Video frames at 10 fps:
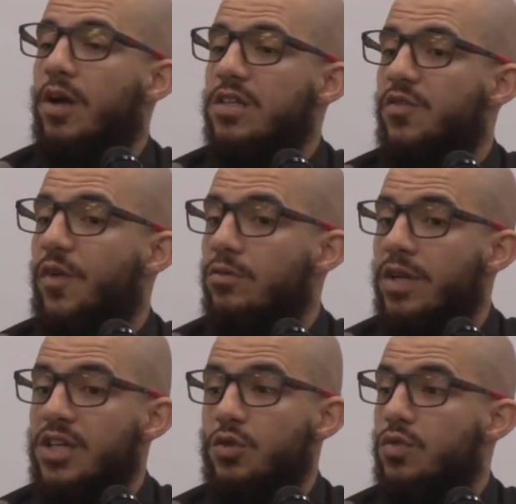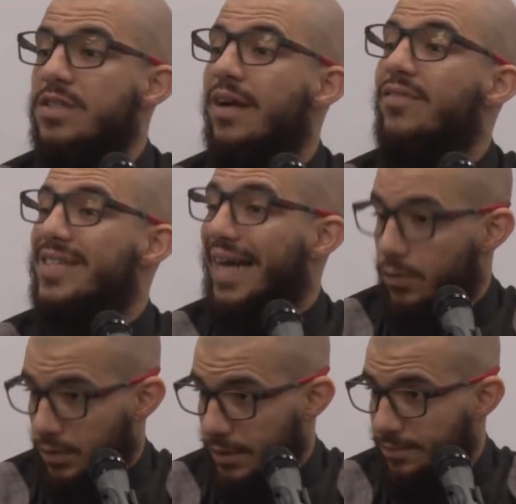it's because the foundation was never
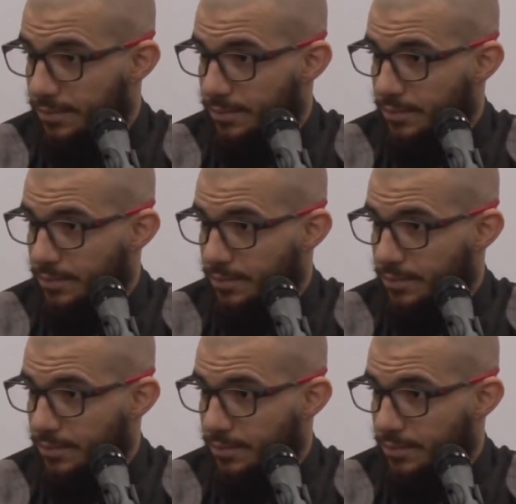sound.